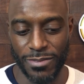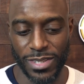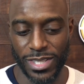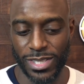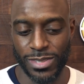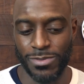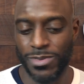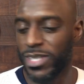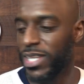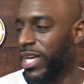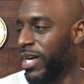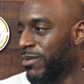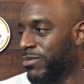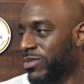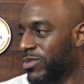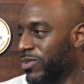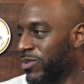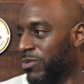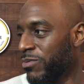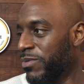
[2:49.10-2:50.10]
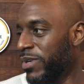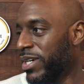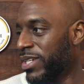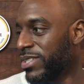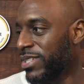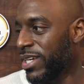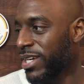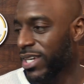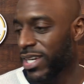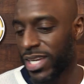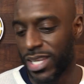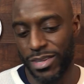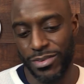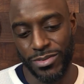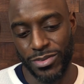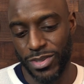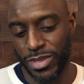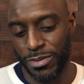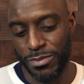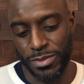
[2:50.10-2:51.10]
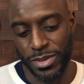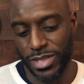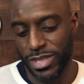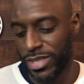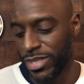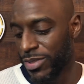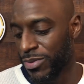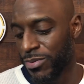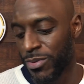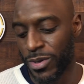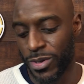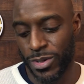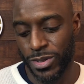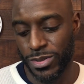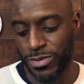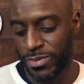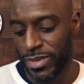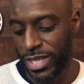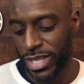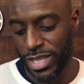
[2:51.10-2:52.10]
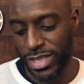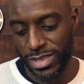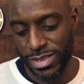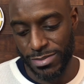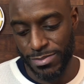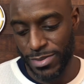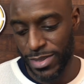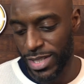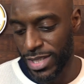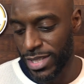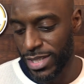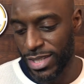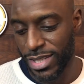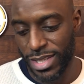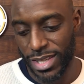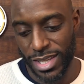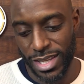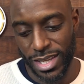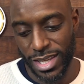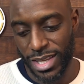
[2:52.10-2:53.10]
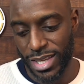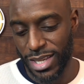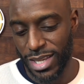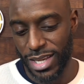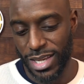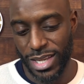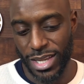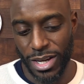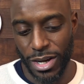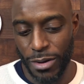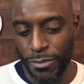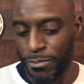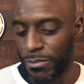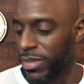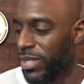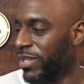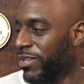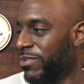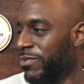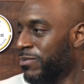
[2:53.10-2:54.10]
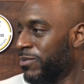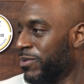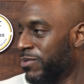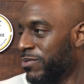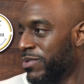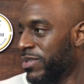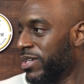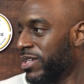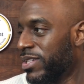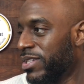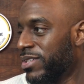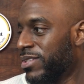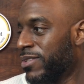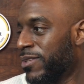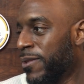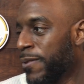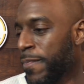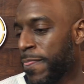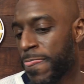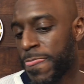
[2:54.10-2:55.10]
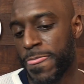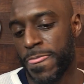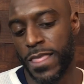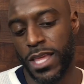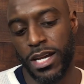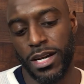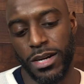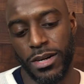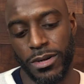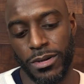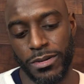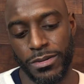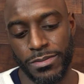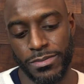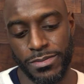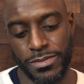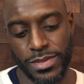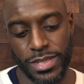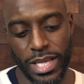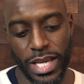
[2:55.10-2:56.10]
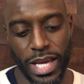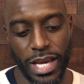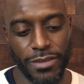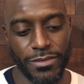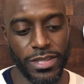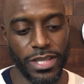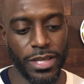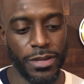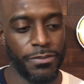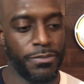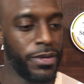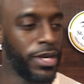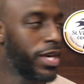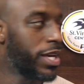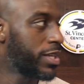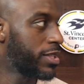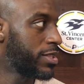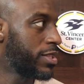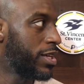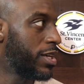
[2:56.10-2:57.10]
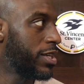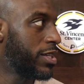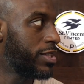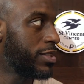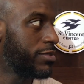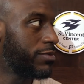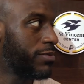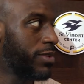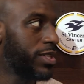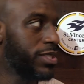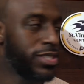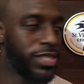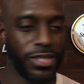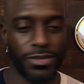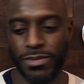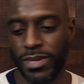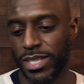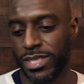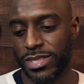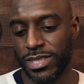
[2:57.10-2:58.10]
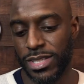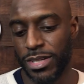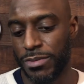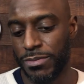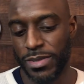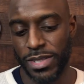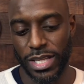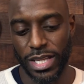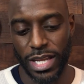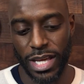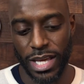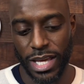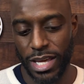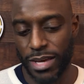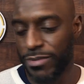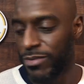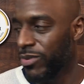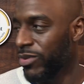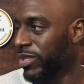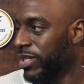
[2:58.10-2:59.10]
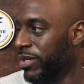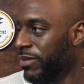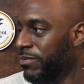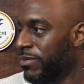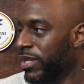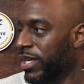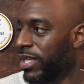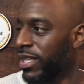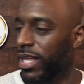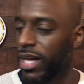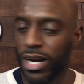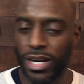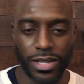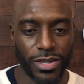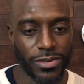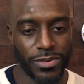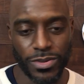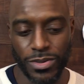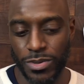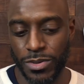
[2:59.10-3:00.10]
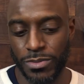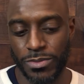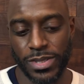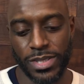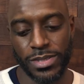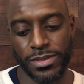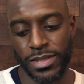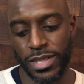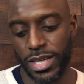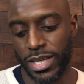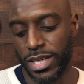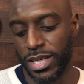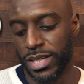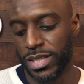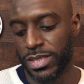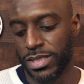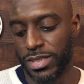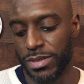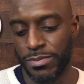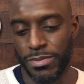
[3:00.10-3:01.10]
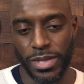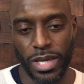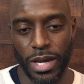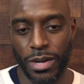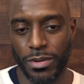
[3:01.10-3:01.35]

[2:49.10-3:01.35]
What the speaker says: I mean, it's been the absolute best. I can't even really put it into words, man. It's been an unbelievable feeling to have the impact that my teammates tell me that I have on them in that locker room, and to